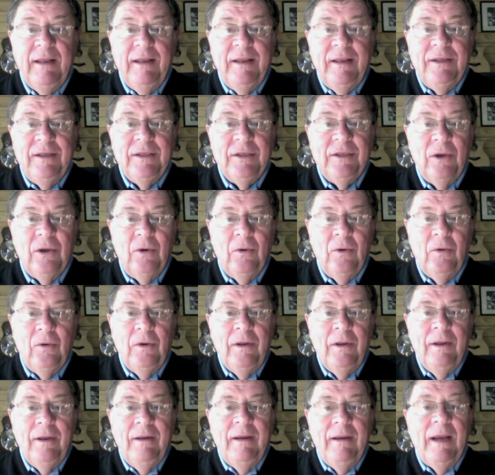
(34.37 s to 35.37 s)

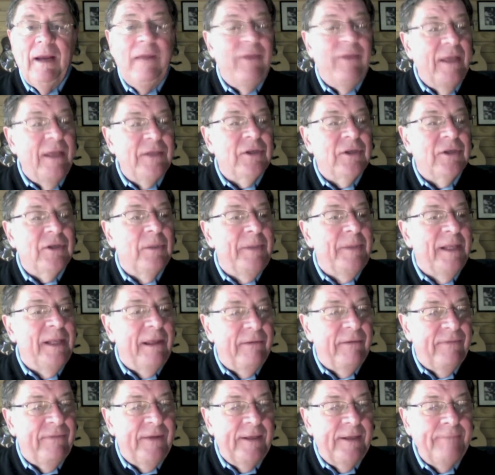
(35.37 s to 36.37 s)
So I think it's going to be a
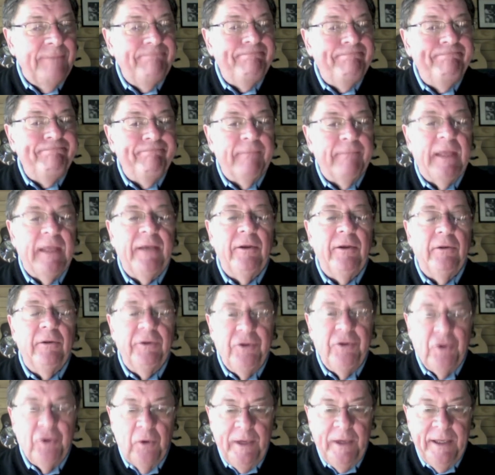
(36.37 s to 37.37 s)
lot of fun. I think you'll
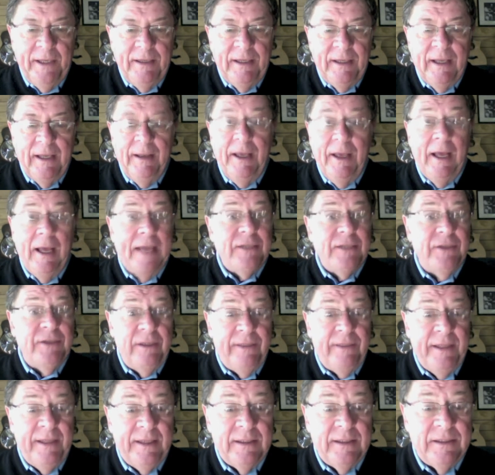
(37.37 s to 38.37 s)
enjoy it. I
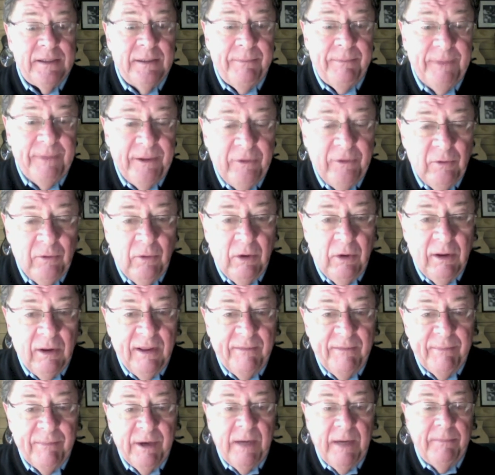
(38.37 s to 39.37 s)
actually think it's something you all
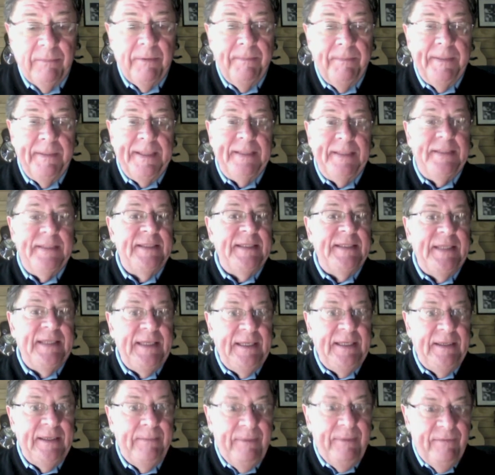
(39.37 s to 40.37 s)
have probably
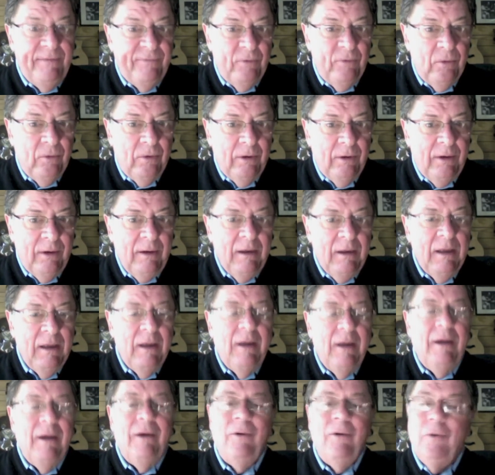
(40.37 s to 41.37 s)
seen before
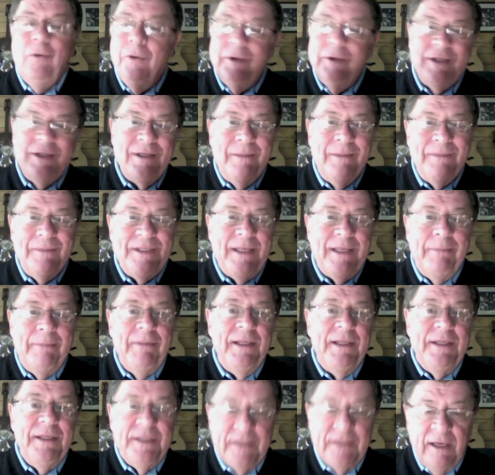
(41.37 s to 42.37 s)
or some
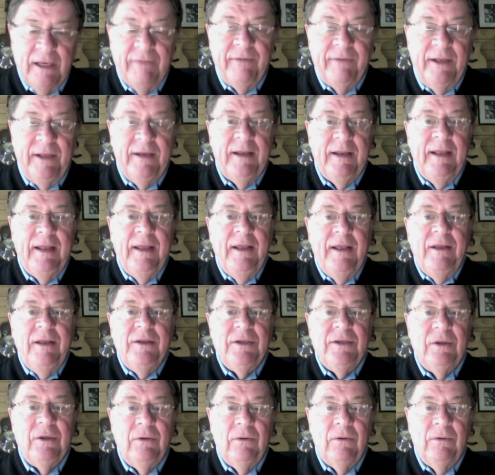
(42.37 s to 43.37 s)
semblance of it.
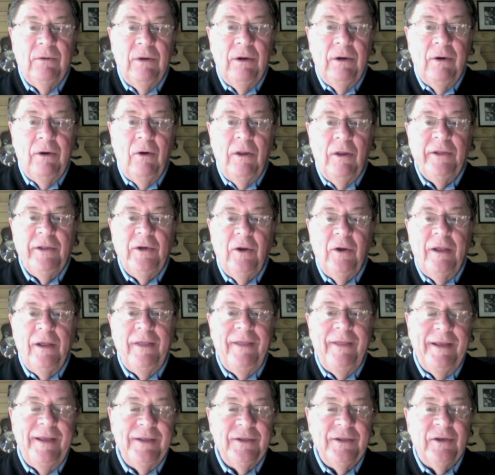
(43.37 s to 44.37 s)
So all in all,
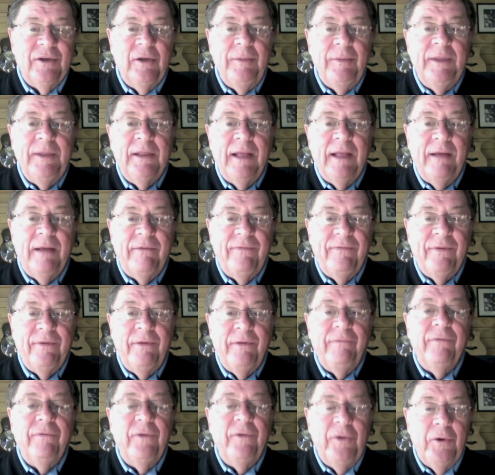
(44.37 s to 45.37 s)
I think it's going to be a lot of
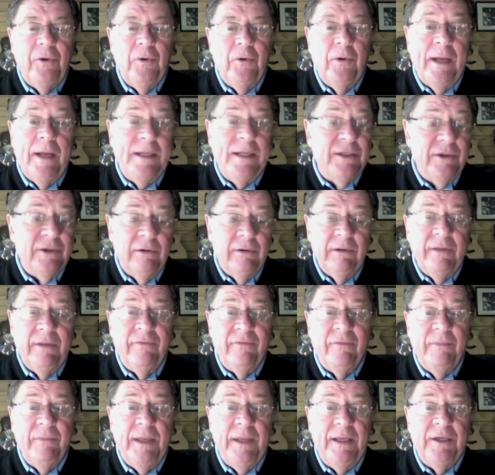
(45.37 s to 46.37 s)
fun for you and certainly
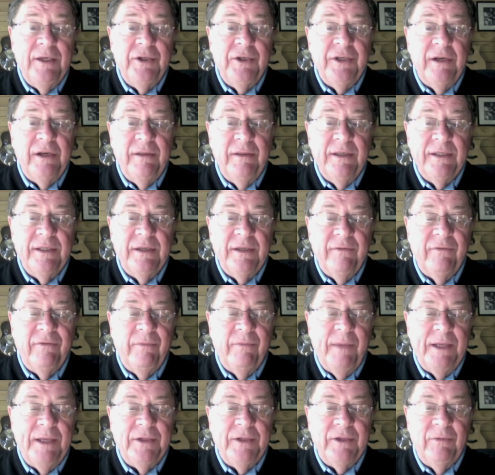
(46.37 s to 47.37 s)
for me to share this
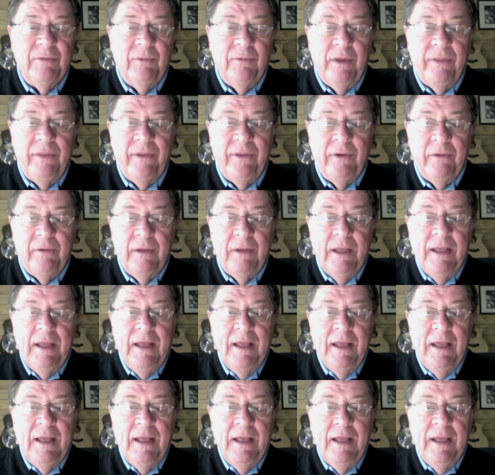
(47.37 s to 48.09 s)
information with you.